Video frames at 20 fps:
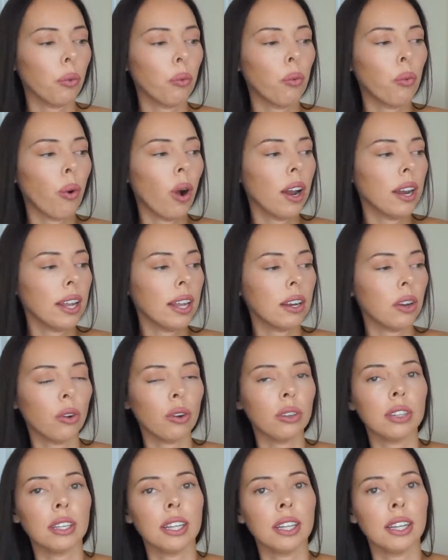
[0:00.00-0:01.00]
one and
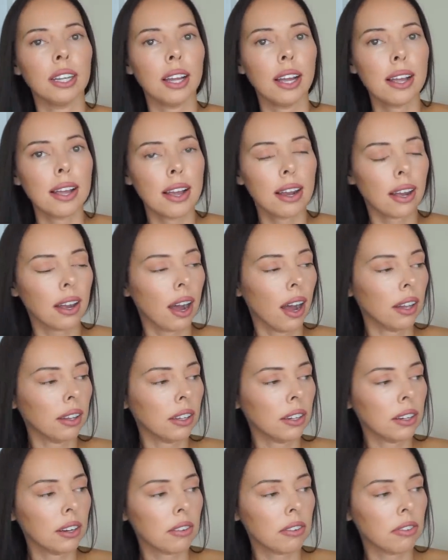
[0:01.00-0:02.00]
only
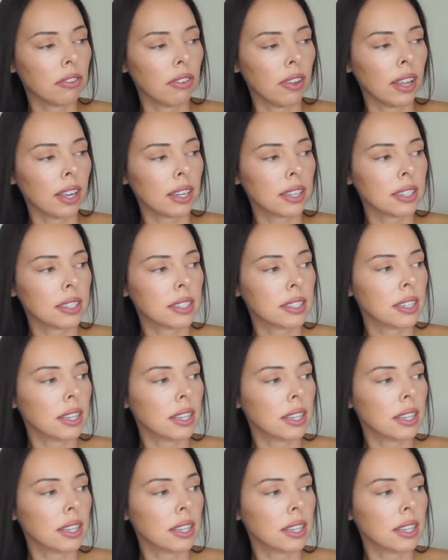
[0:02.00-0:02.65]
Colorfix